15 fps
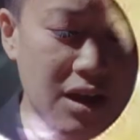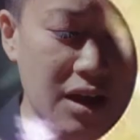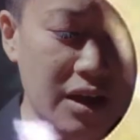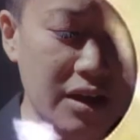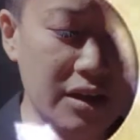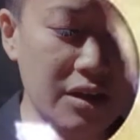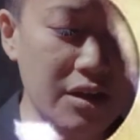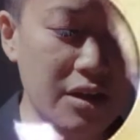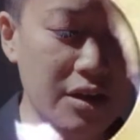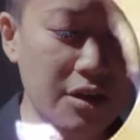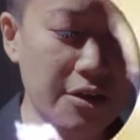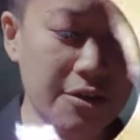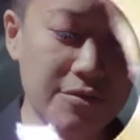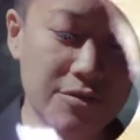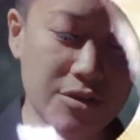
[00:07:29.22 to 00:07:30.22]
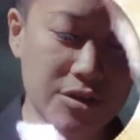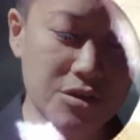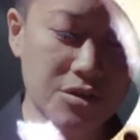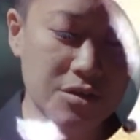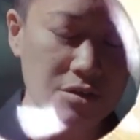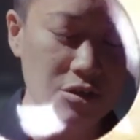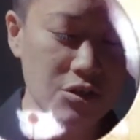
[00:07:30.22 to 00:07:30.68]
eye over a
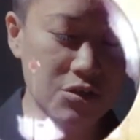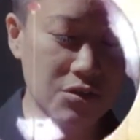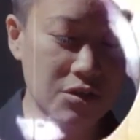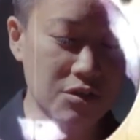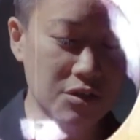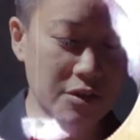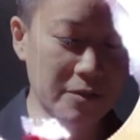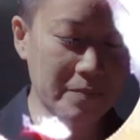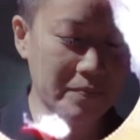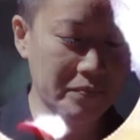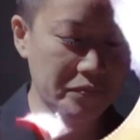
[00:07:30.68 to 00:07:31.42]
turned shoulder.